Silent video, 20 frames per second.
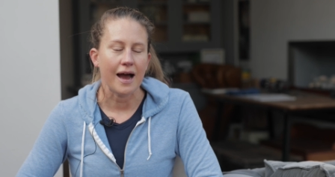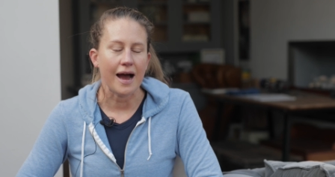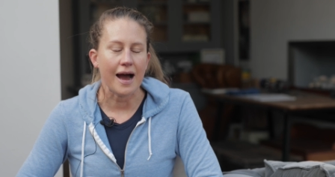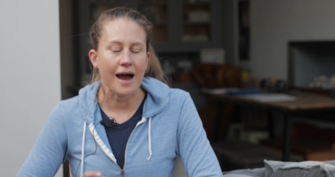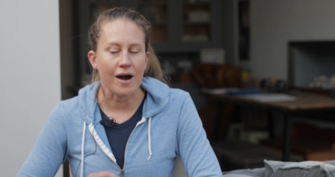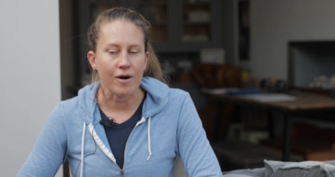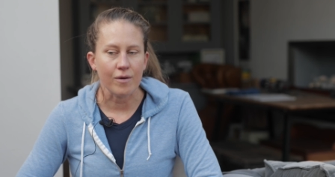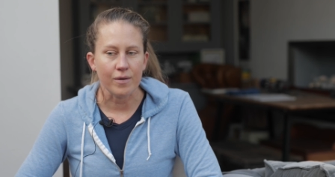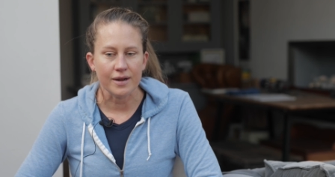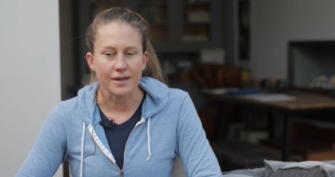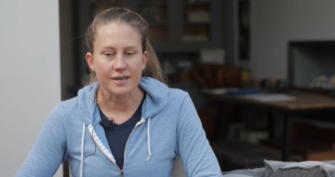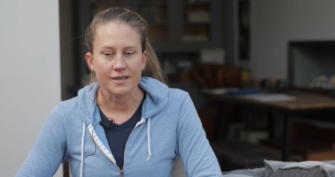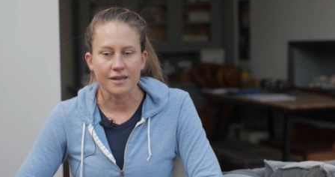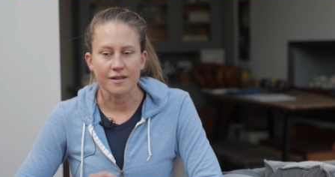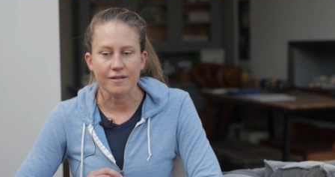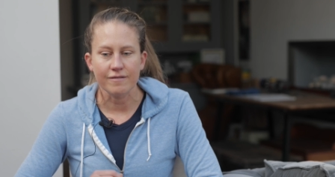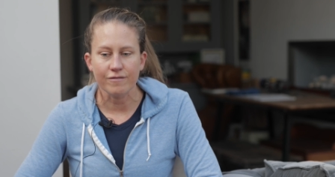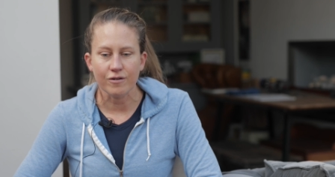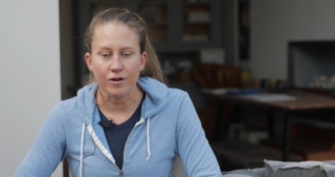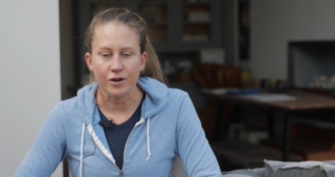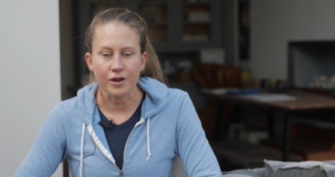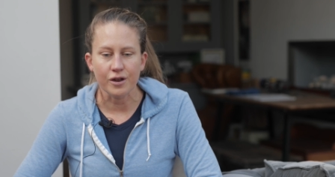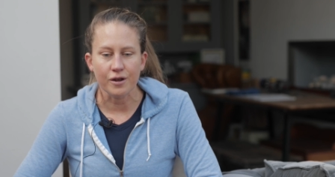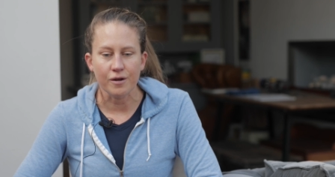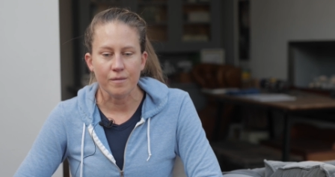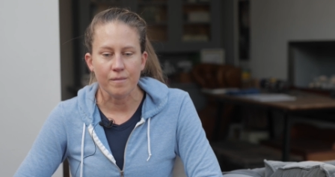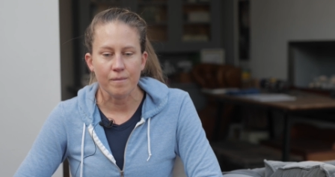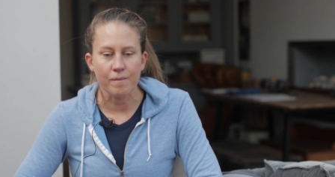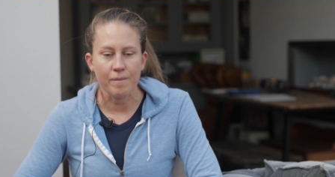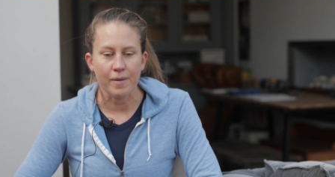hours and the
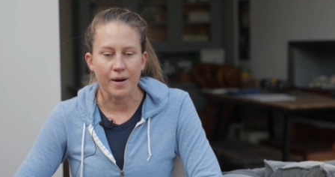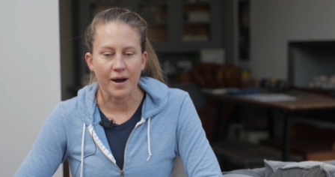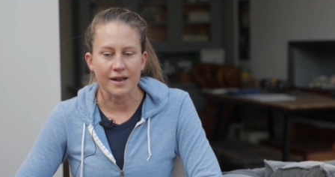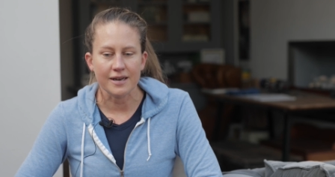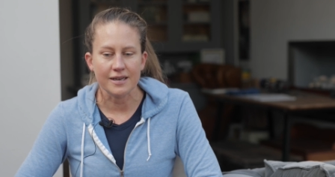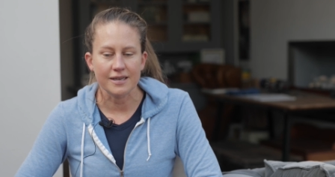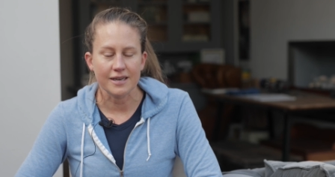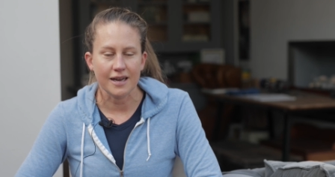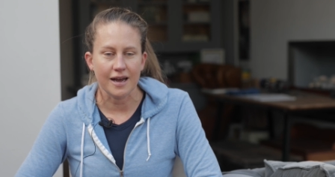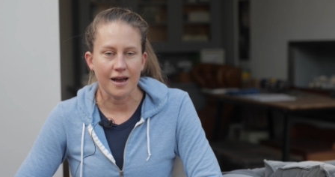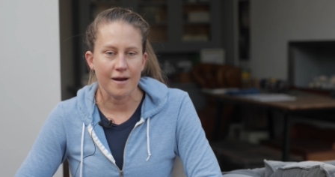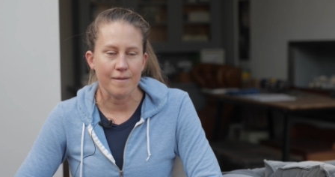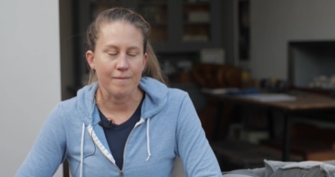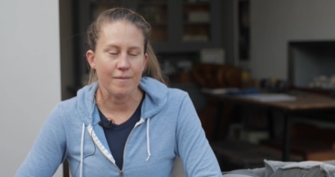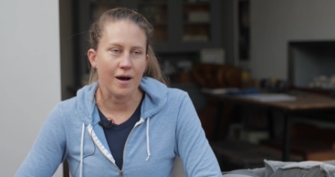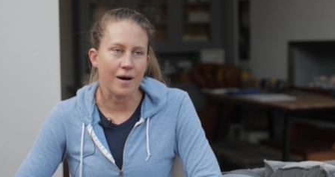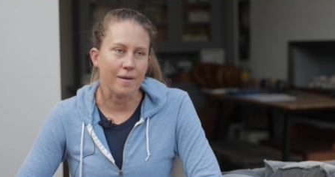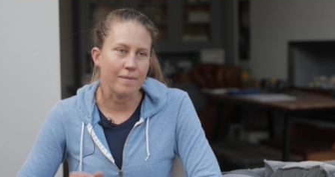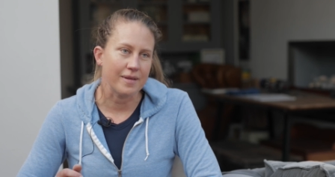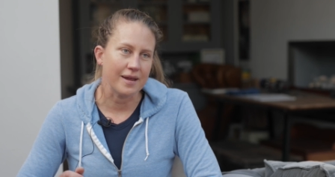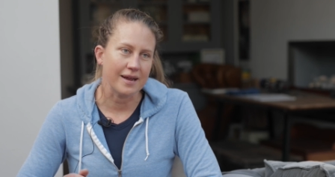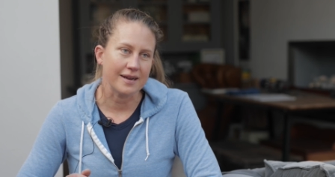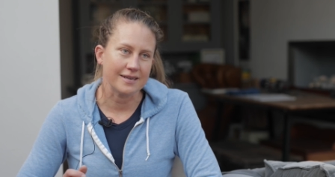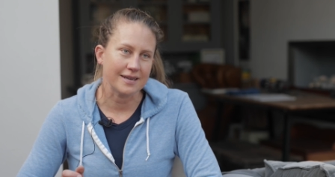volume, but um, up the